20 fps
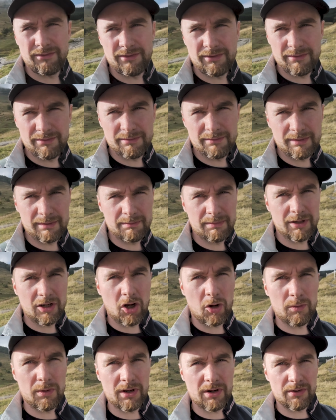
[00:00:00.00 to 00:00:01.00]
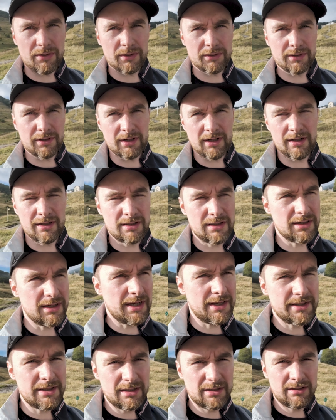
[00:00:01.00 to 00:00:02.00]
will be becoming rotten and she
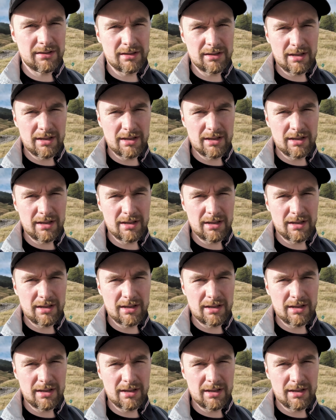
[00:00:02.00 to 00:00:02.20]
asked